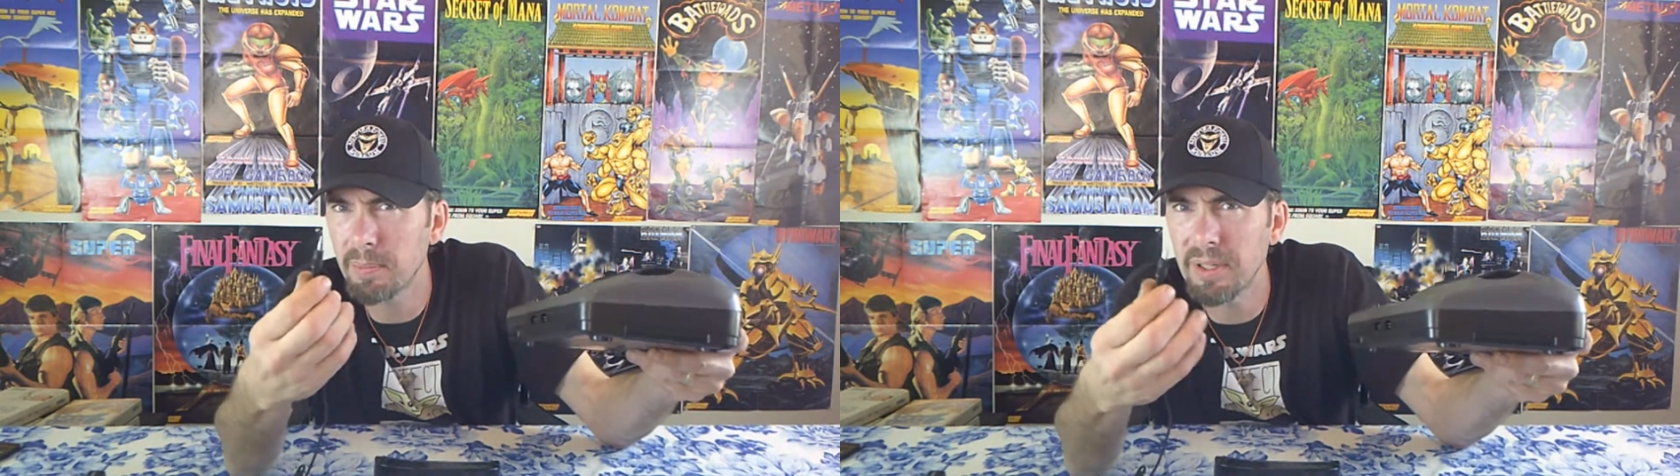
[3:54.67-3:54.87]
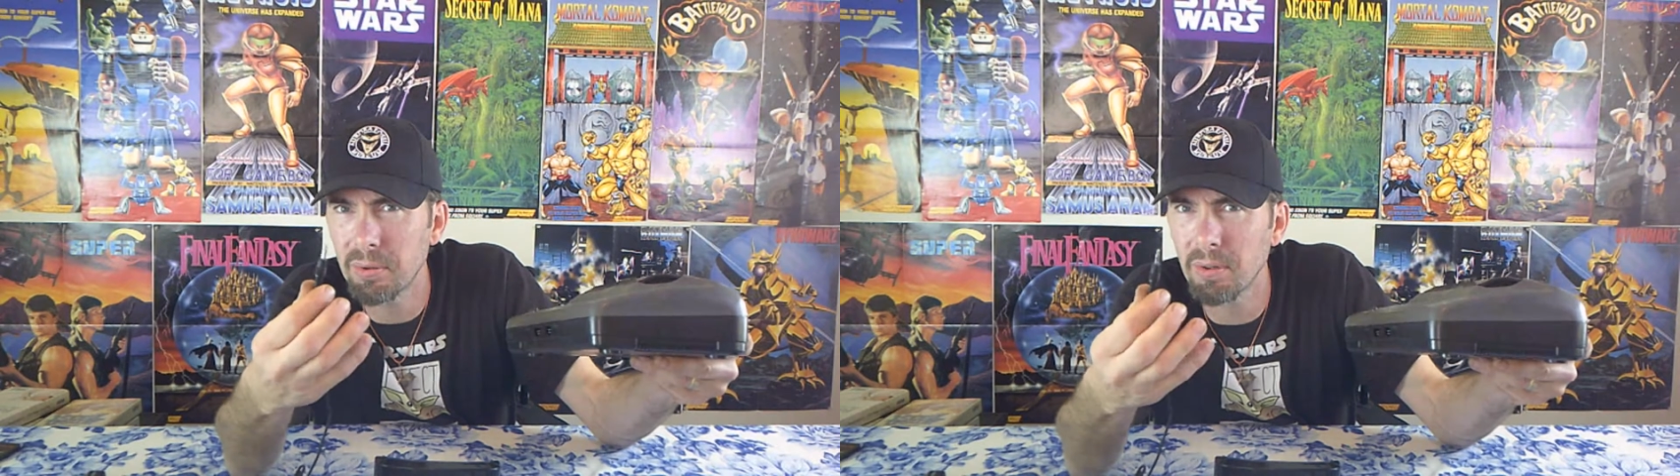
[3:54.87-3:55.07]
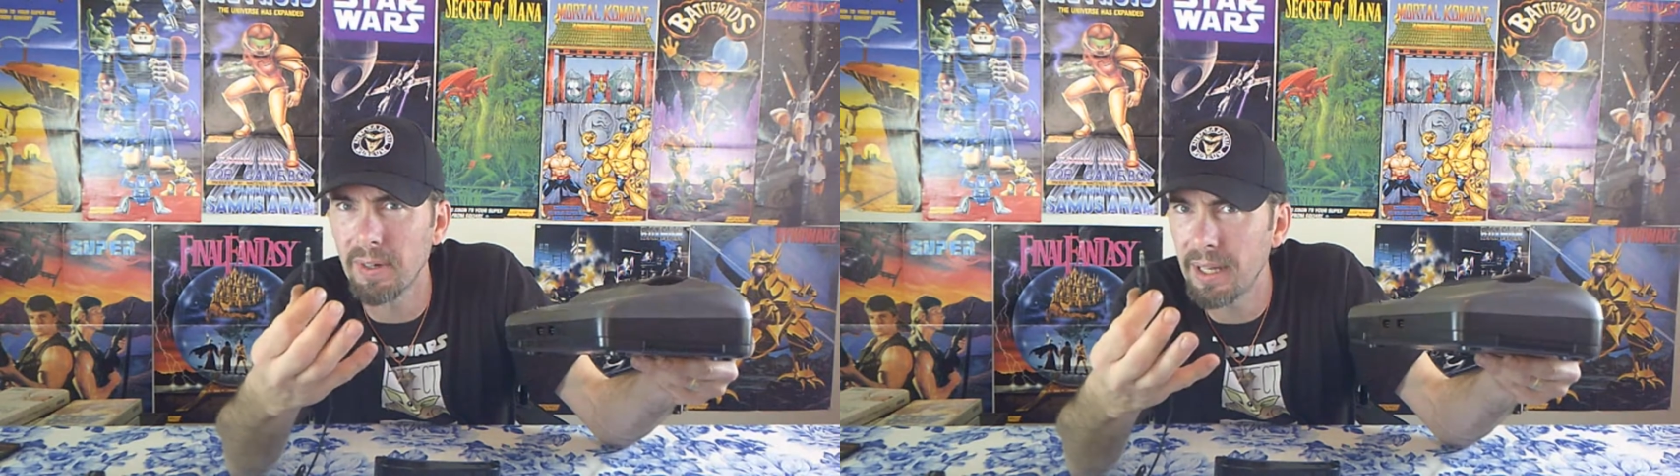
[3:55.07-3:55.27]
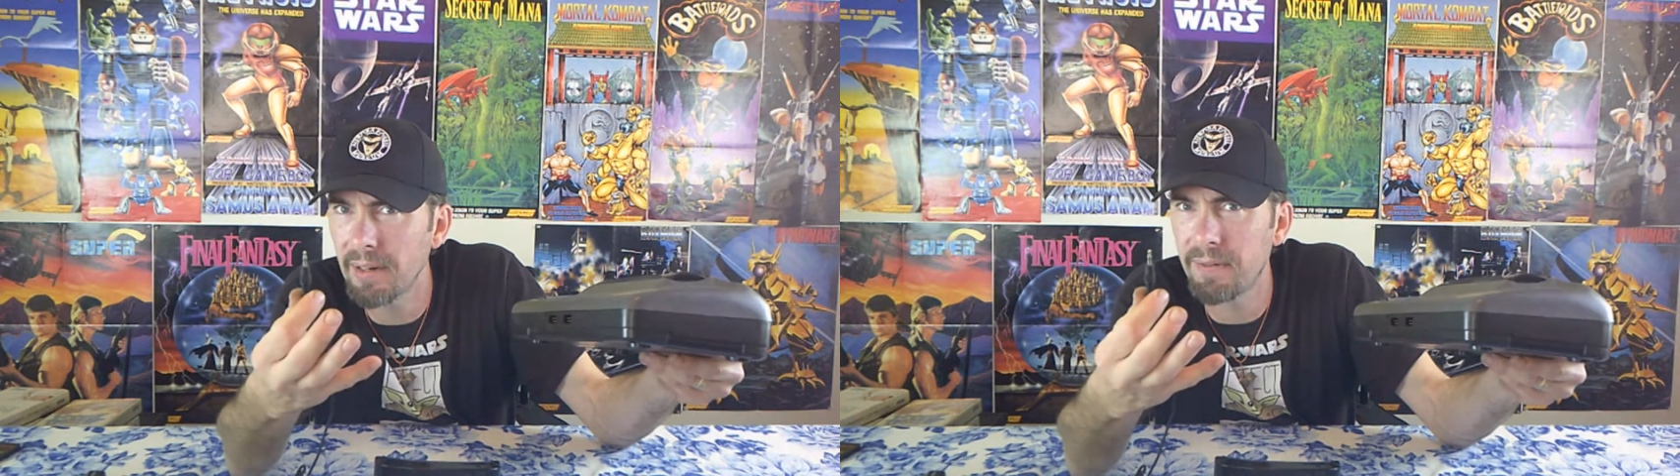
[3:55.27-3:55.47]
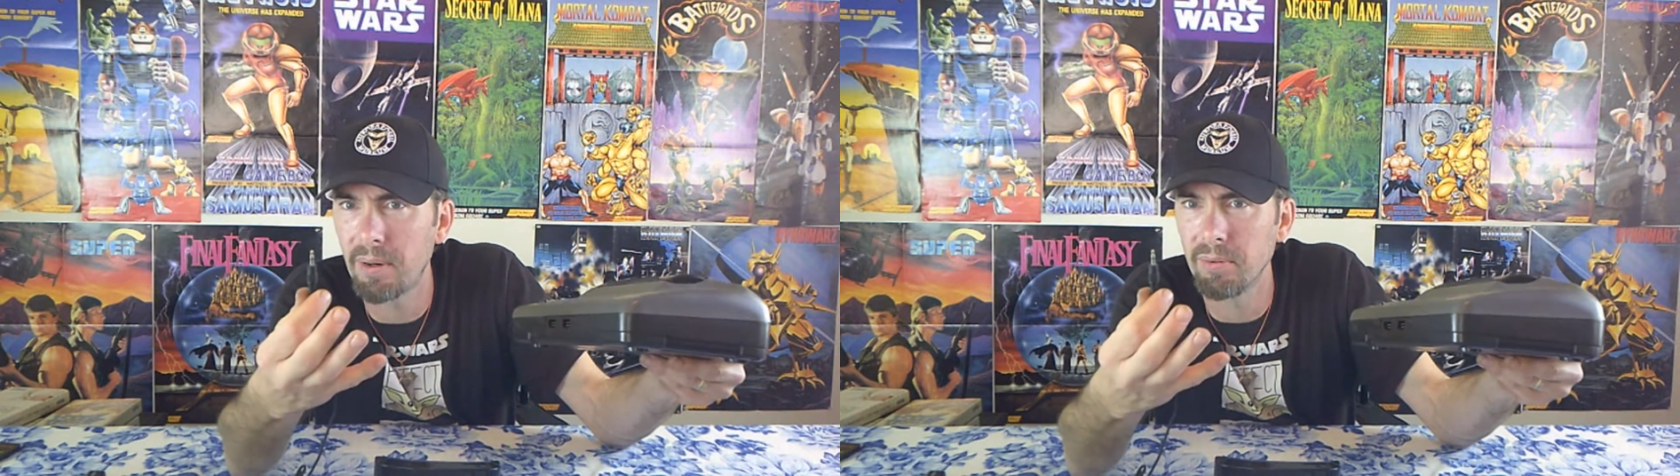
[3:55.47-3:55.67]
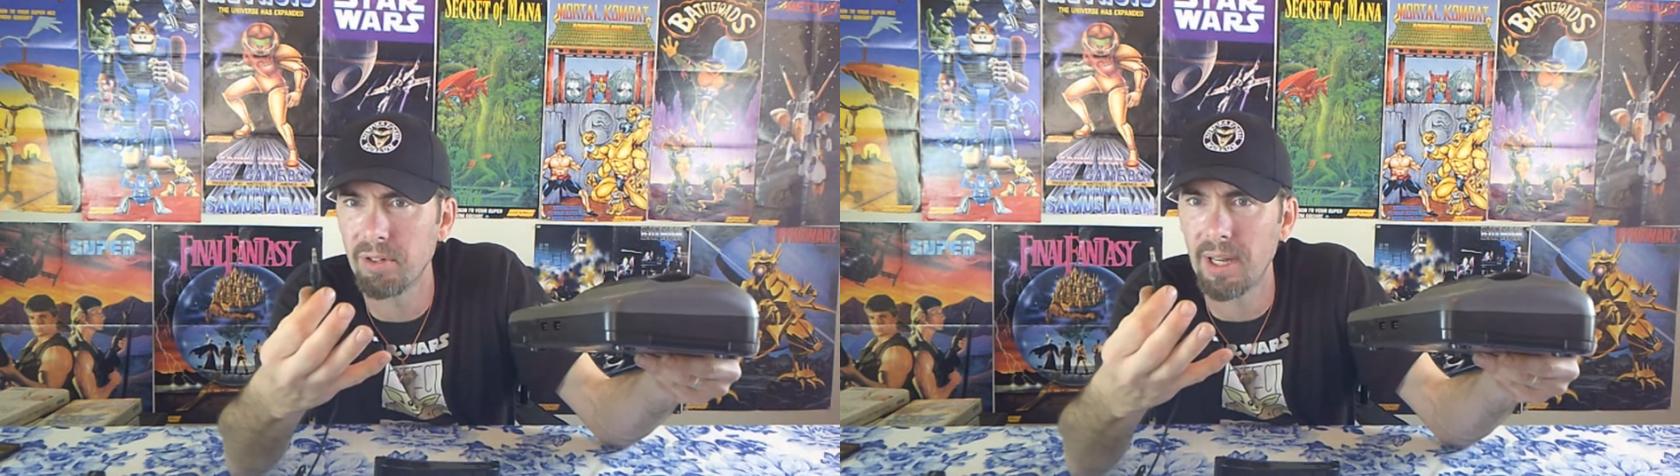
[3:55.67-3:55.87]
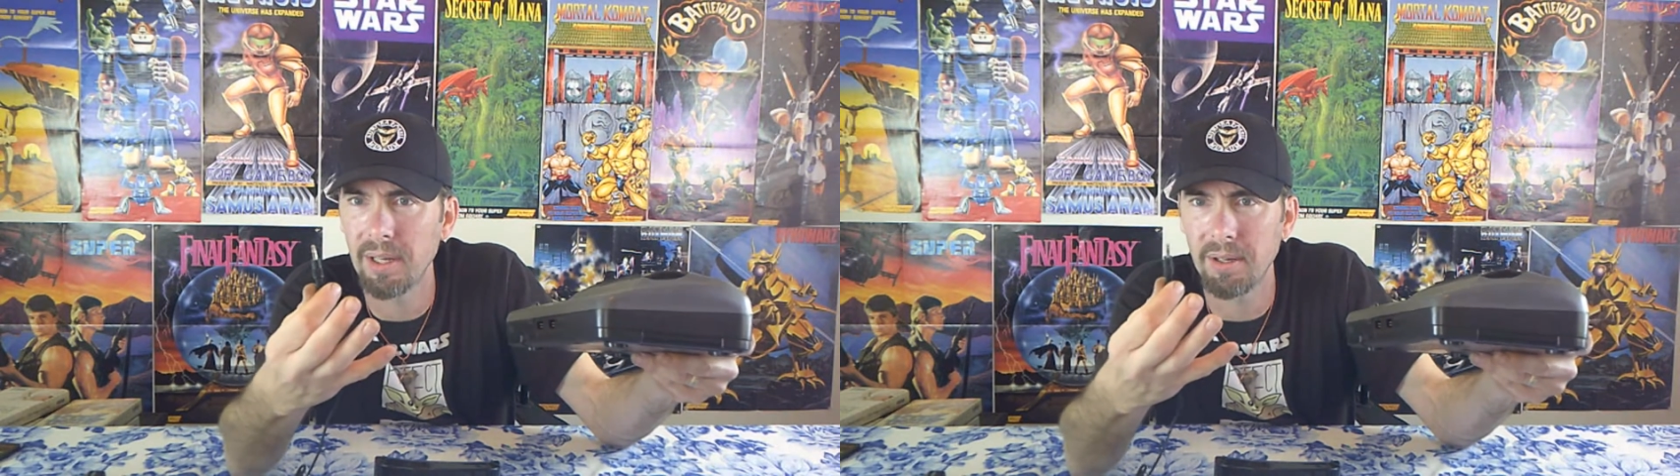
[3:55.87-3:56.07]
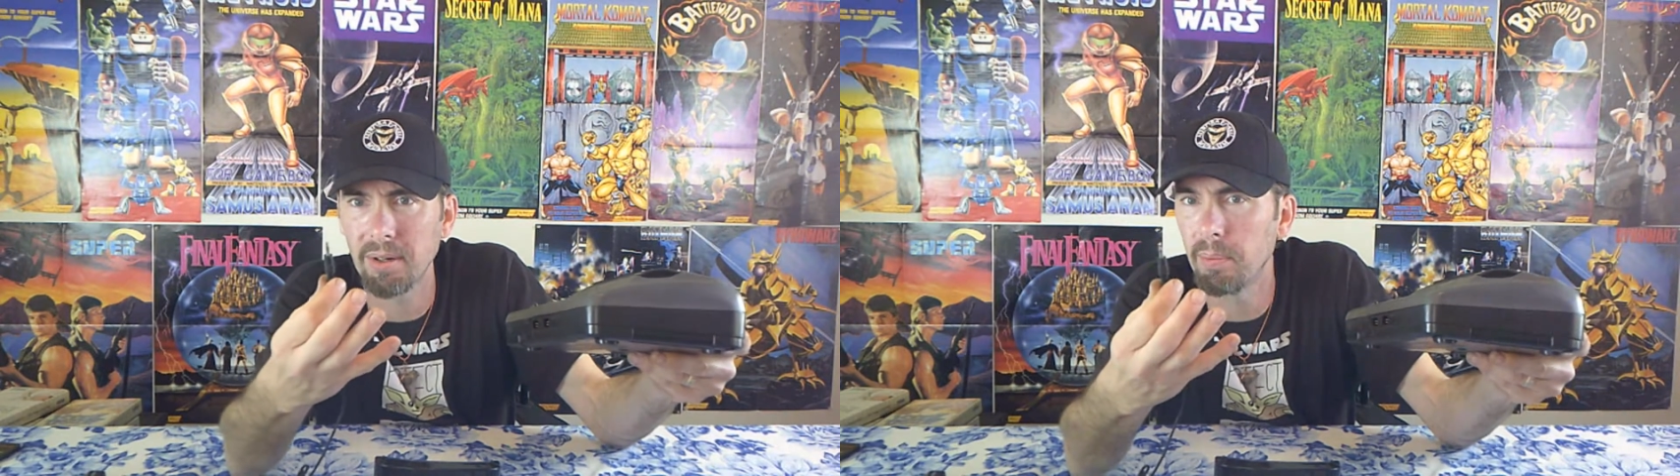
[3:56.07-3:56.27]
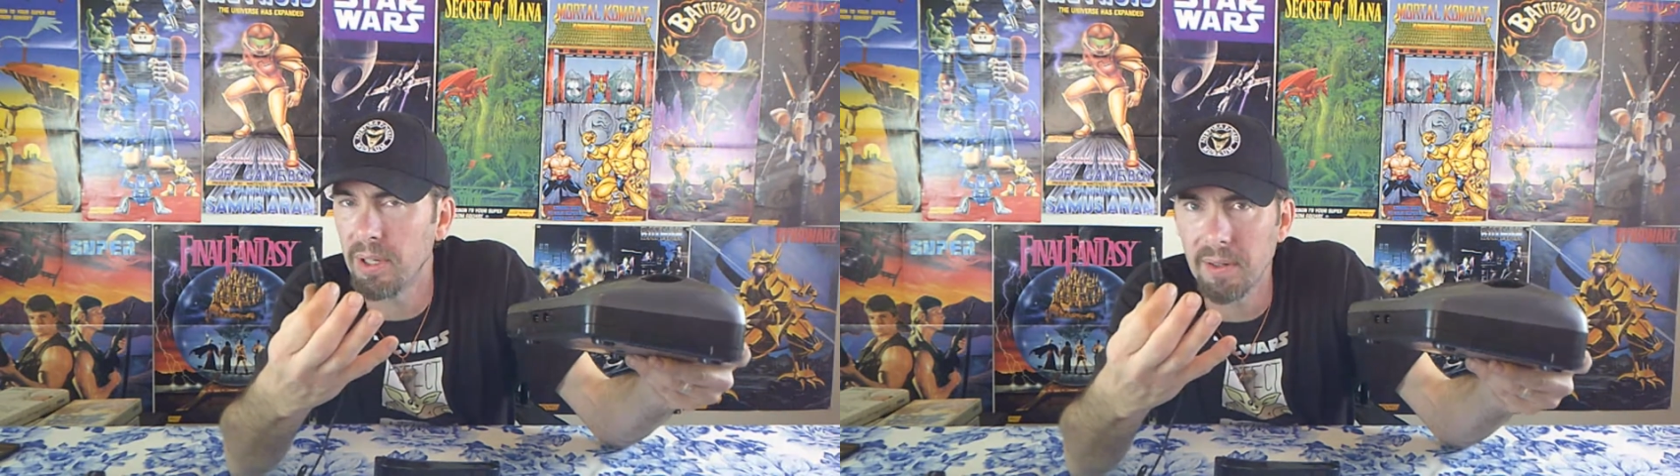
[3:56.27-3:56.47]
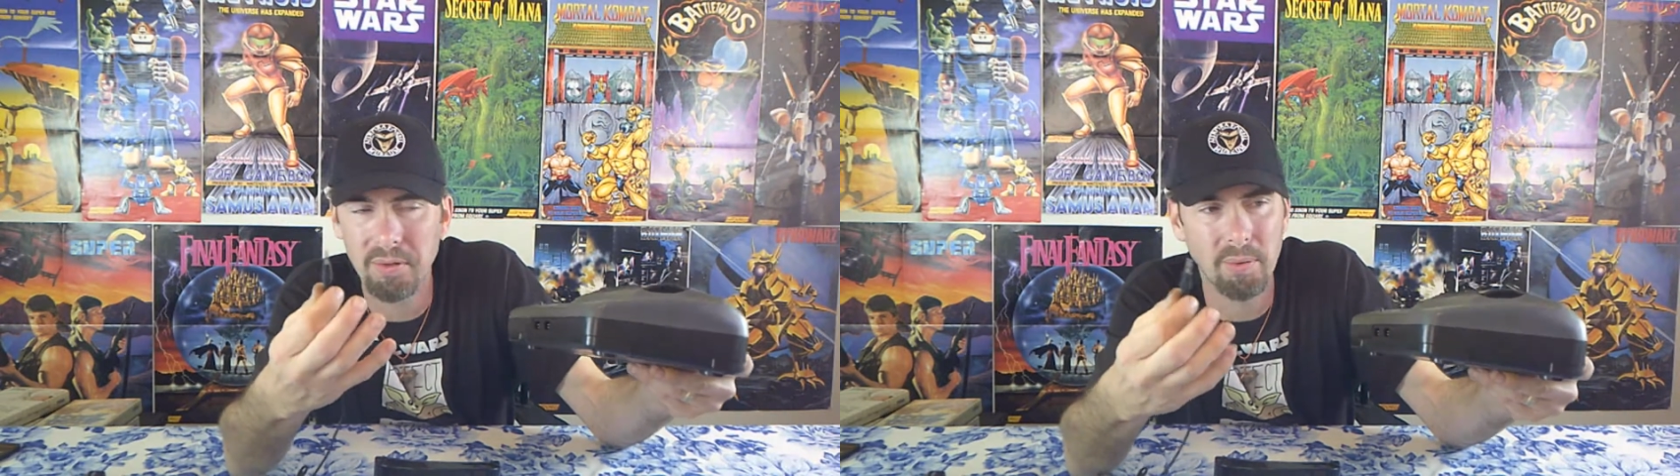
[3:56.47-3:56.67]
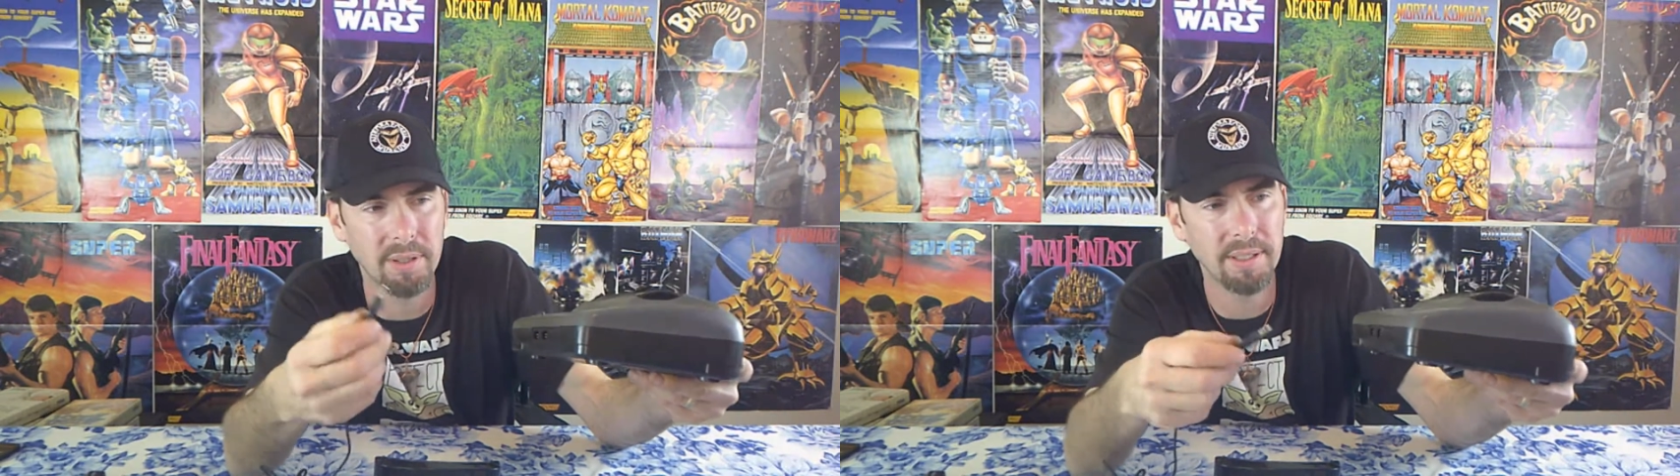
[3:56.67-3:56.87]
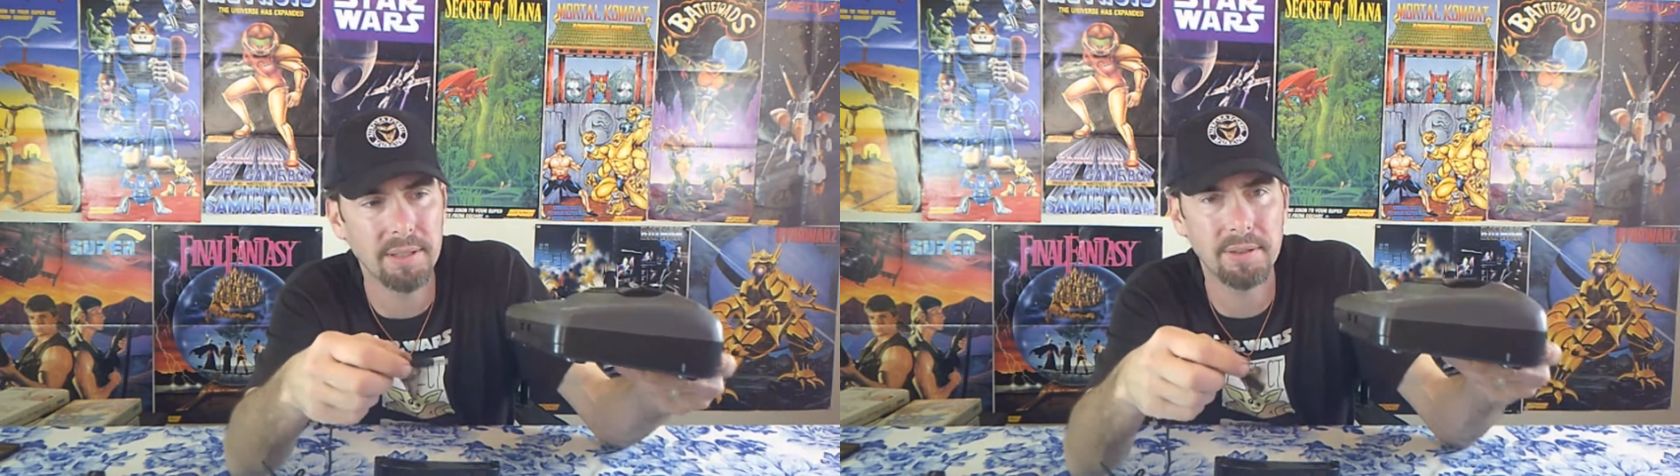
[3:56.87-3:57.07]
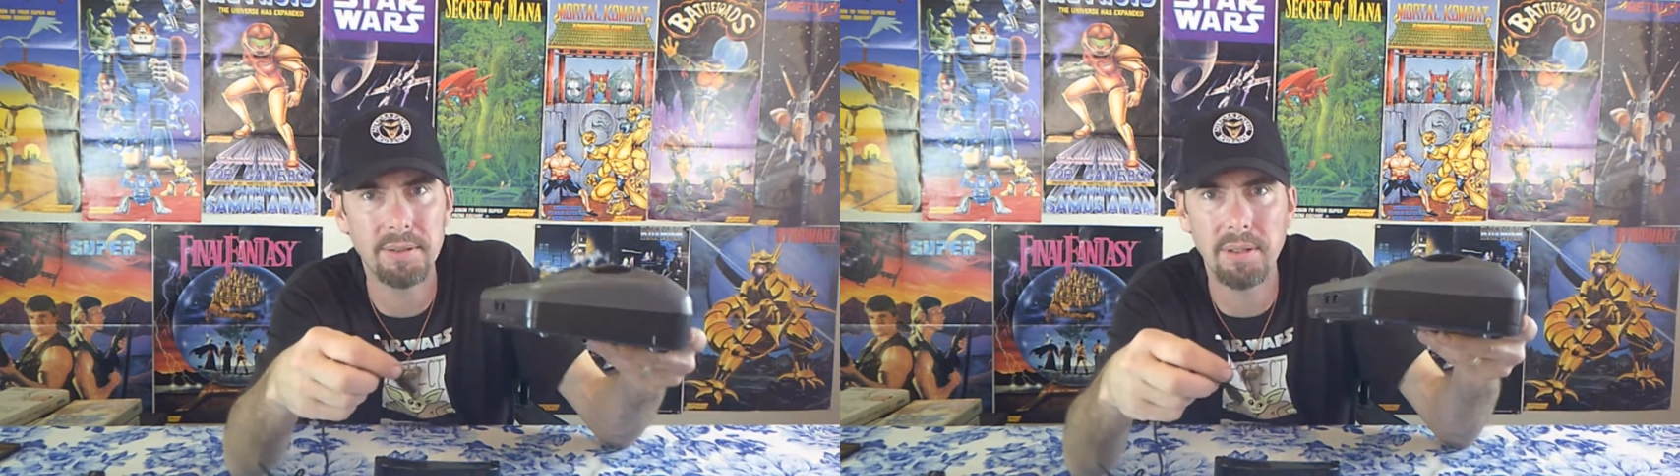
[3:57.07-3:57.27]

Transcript: be sort of a headphone jack here. I believe that's what it is.